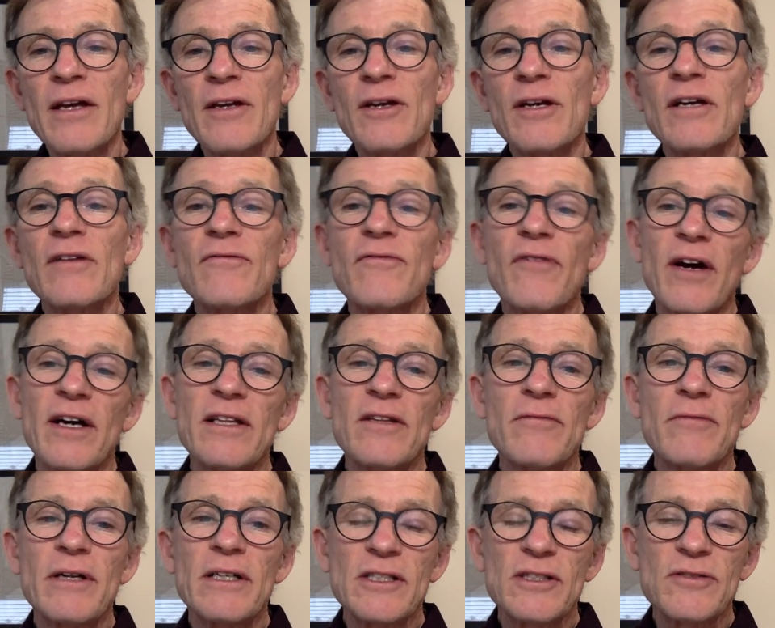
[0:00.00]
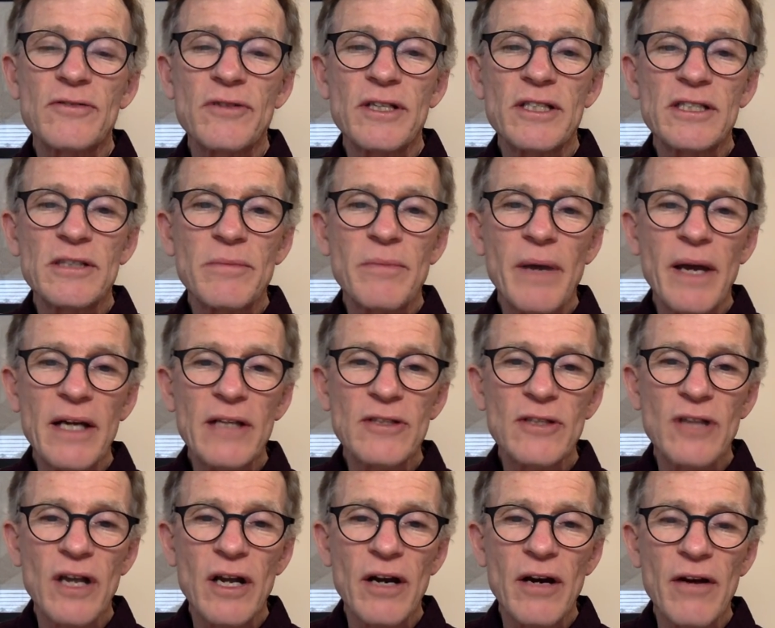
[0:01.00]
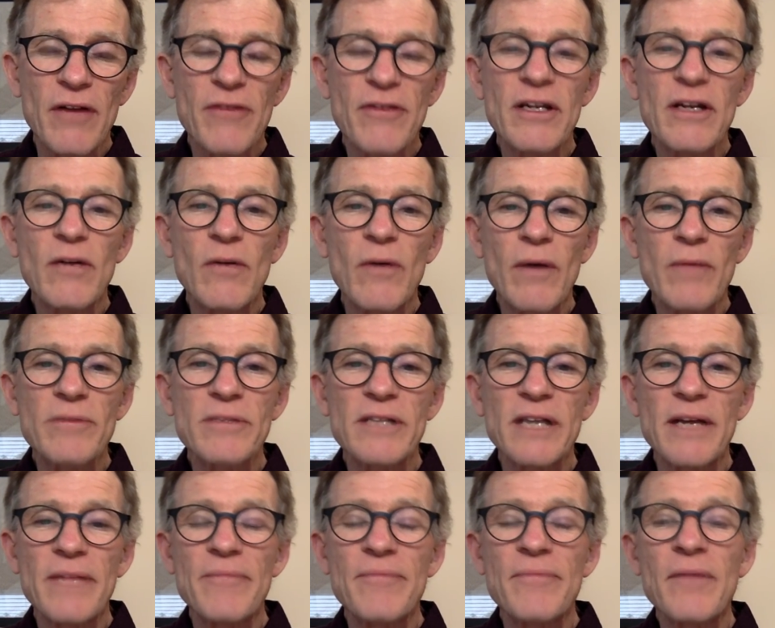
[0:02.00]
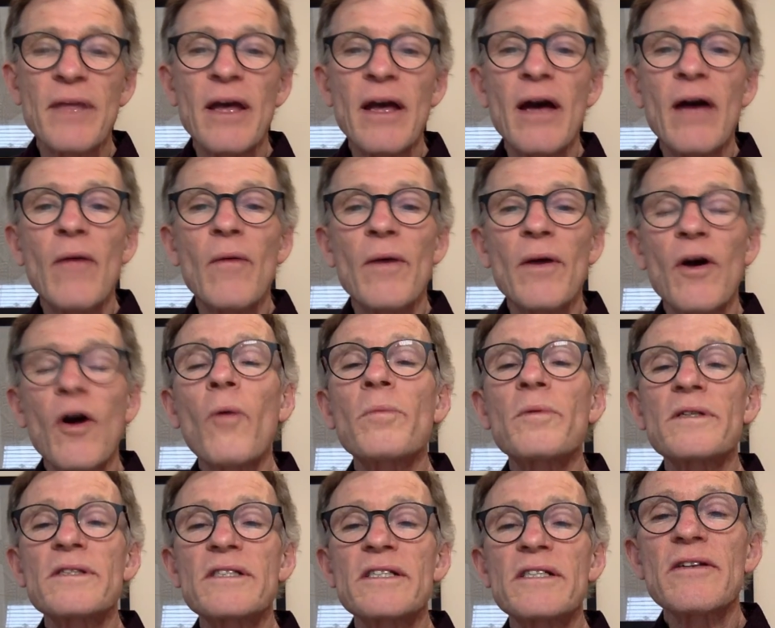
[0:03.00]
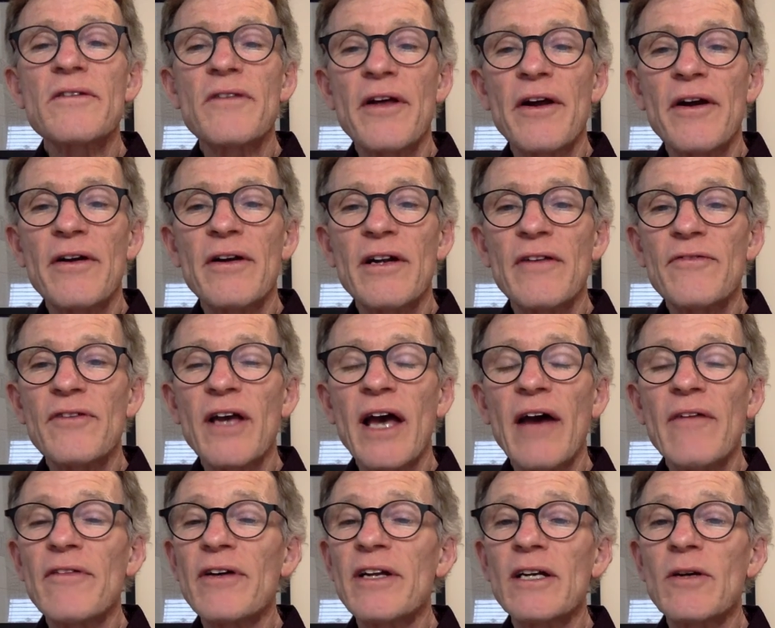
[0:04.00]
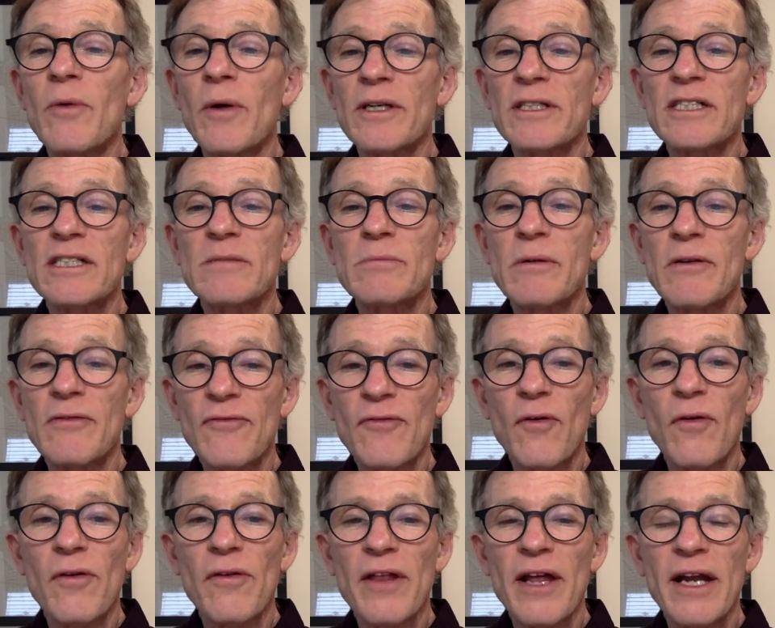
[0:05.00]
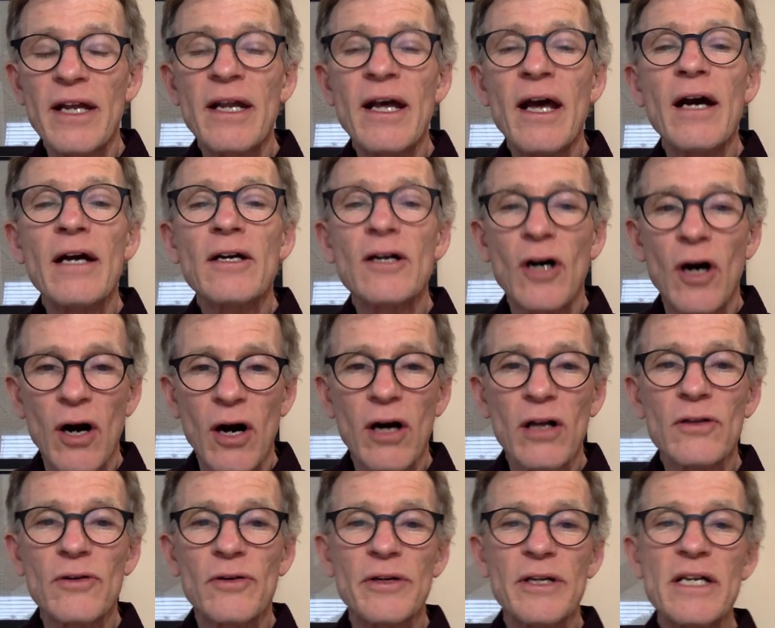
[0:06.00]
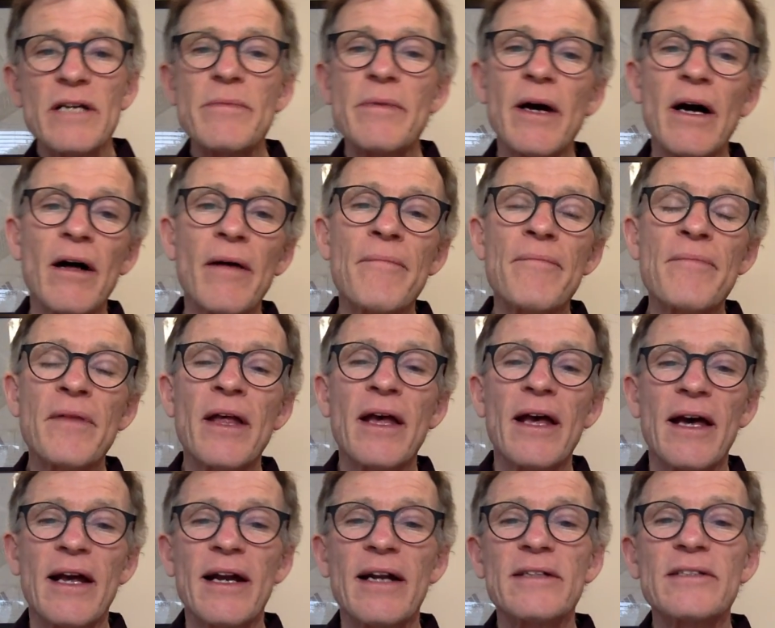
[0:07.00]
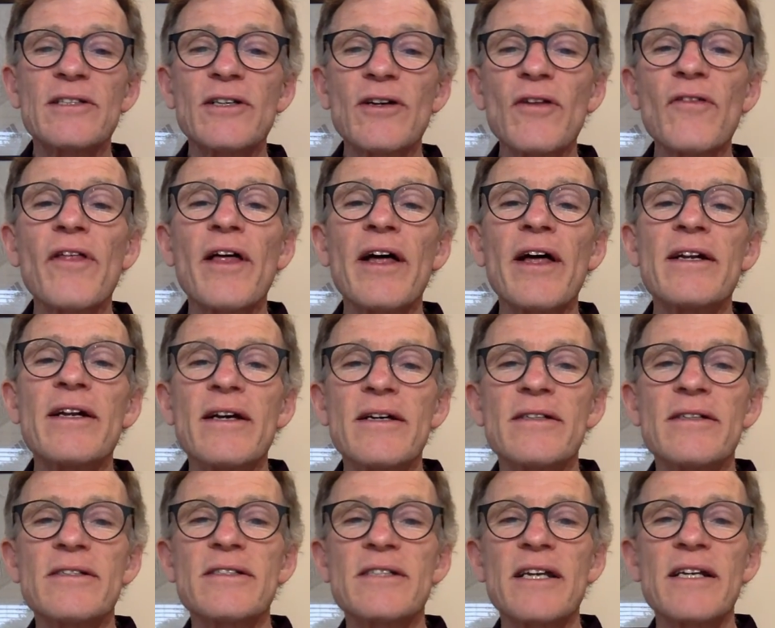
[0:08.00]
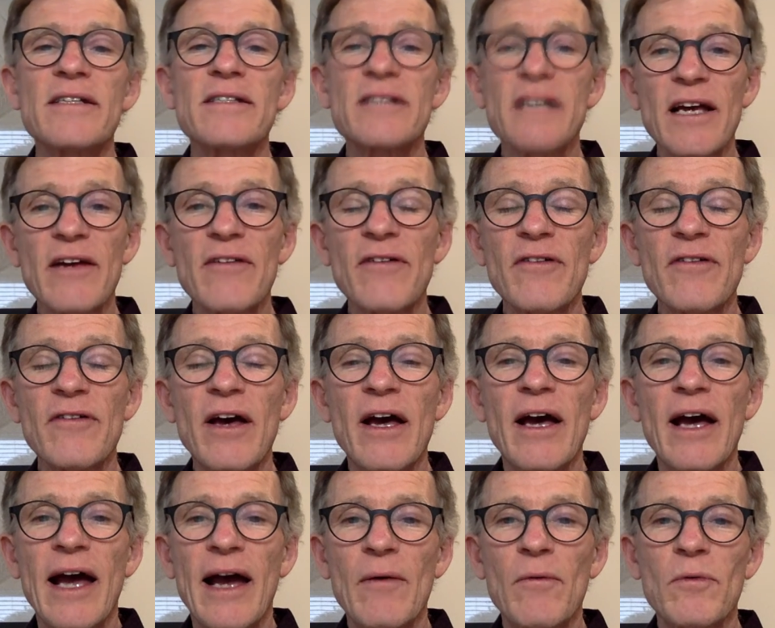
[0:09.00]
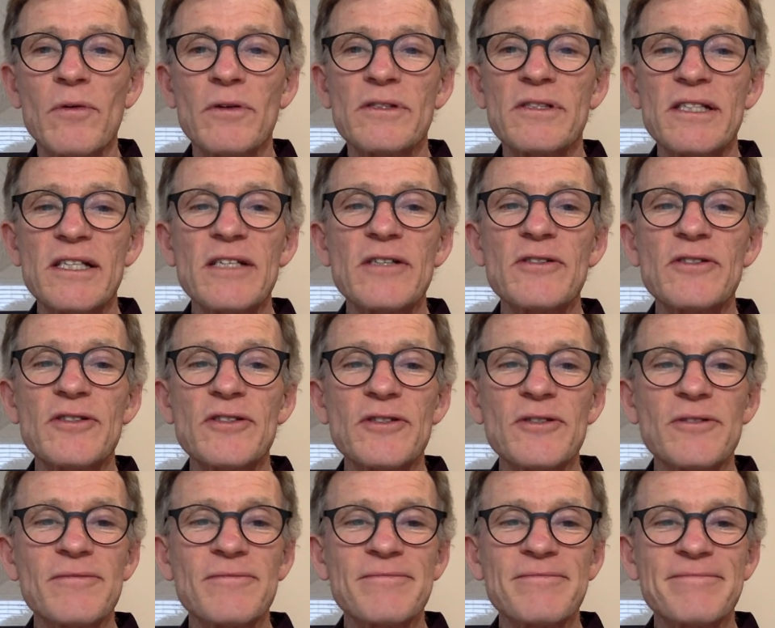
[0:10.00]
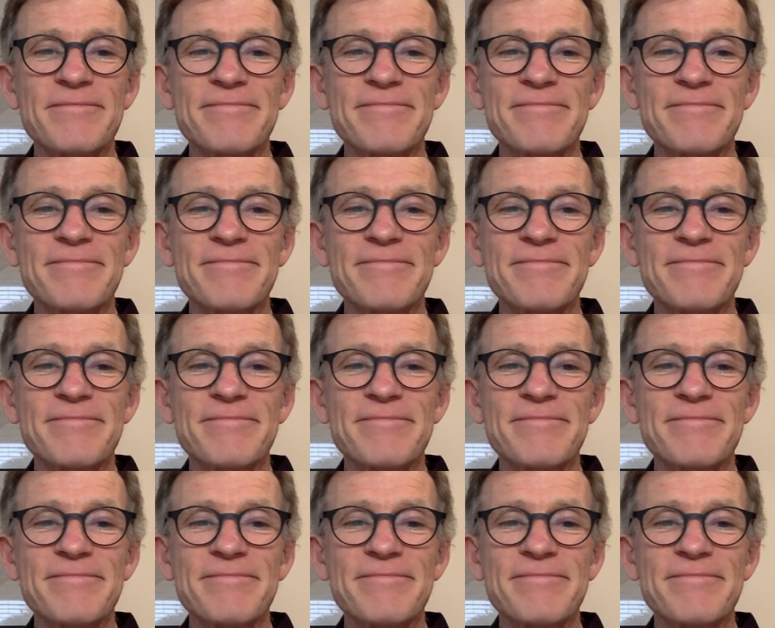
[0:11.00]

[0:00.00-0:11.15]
You can find the registration page on our Athena website. We hope to you there, and if you have any questions before then, call or email. And until then, stay safe, and we'll see you soon.